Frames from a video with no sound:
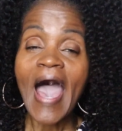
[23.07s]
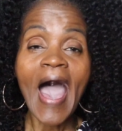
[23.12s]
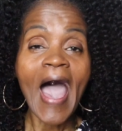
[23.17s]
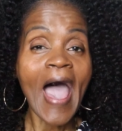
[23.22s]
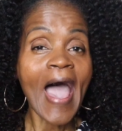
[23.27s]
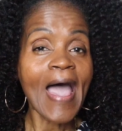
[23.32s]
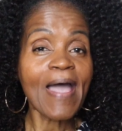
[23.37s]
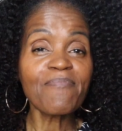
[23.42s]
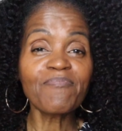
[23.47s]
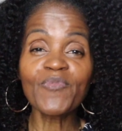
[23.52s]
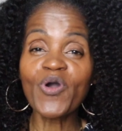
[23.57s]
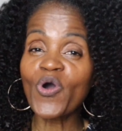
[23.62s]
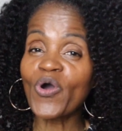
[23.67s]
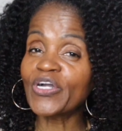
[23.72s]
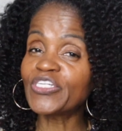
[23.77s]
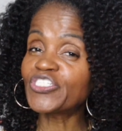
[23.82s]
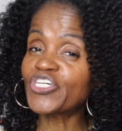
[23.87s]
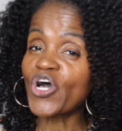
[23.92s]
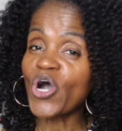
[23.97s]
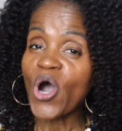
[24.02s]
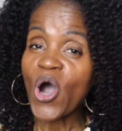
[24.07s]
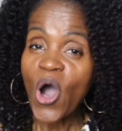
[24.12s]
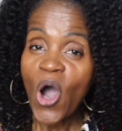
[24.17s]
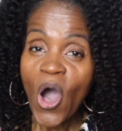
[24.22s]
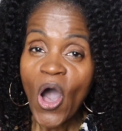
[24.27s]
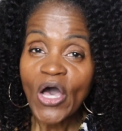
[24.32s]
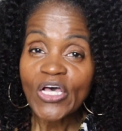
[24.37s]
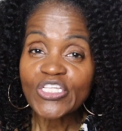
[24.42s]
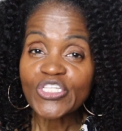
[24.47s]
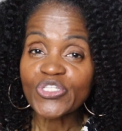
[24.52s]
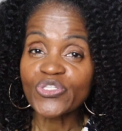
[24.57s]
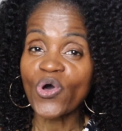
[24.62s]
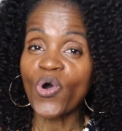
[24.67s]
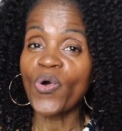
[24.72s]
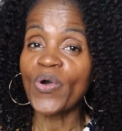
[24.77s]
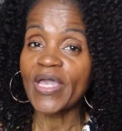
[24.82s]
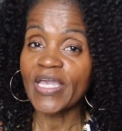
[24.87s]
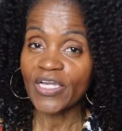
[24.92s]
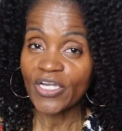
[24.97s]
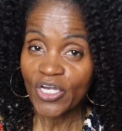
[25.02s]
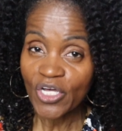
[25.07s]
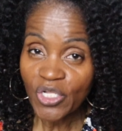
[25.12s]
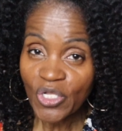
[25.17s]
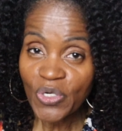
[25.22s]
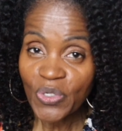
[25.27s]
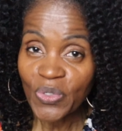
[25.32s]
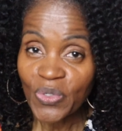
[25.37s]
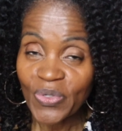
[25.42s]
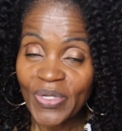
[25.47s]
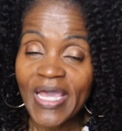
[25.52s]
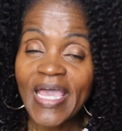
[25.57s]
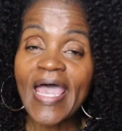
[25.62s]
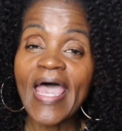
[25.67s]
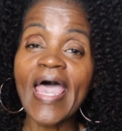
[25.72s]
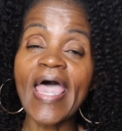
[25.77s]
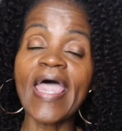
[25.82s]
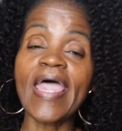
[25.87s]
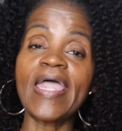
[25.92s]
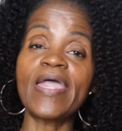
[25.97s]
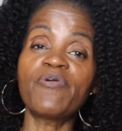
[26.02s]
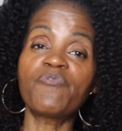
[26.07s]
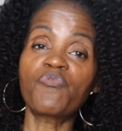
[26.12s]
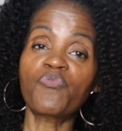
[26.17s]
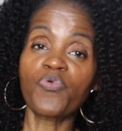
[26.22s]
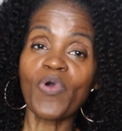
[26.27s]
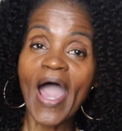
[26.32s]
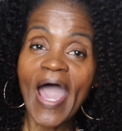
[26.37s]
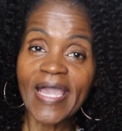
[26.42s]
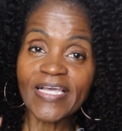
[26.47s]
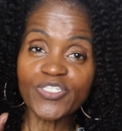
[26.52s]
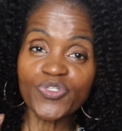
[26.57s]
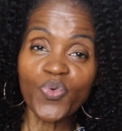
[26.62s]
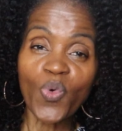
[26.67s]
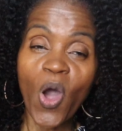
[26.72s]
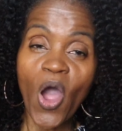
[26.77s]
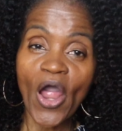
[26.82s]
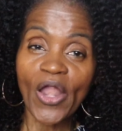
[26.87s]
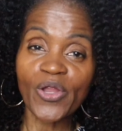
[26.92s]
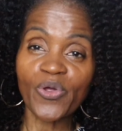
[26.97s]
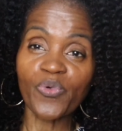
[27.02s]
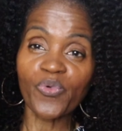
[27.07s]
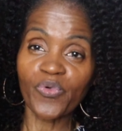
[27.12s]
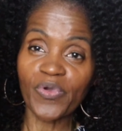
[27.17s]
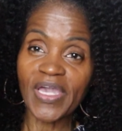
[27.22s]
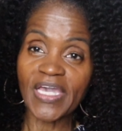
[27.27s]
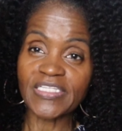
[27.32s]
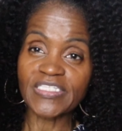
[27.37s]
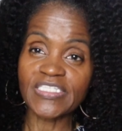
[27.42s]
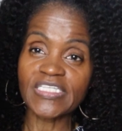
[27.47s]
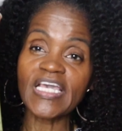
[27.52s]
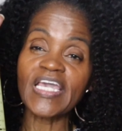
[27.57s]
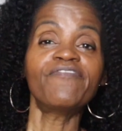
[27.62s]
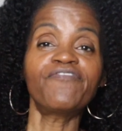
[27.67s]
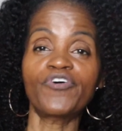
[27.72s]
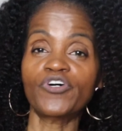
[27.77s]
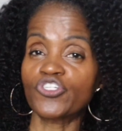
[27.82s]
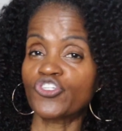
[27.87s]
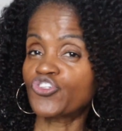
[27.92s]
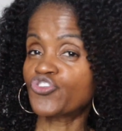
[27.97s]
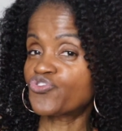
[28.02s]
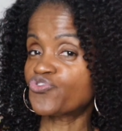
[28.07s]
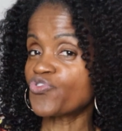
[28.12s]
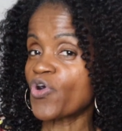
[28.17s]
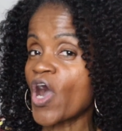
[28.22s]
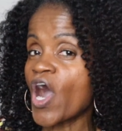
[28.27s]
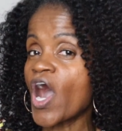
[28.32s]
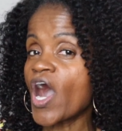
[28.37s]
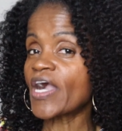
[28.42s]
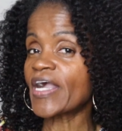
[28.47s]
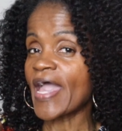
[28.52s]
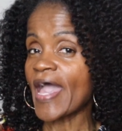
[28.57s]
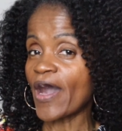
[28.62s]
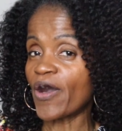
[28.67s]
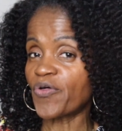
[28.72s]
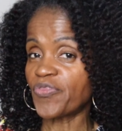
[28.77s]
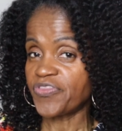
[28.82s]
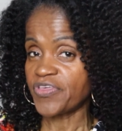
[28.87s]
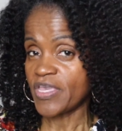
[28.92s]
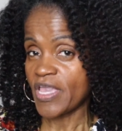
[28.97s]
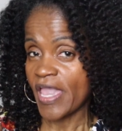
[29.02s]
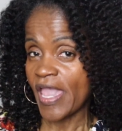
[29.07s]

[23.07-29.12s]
I'm going to also include a rice water rinse for strong, healthy